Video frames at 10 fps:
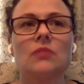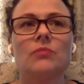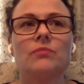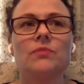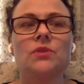
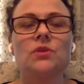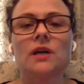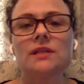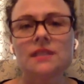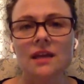you
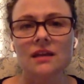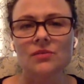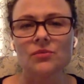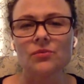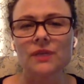aren't saying
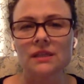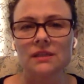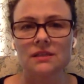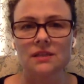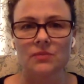it
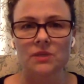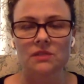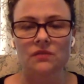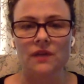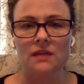really to
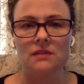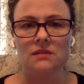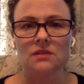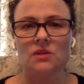someone's face.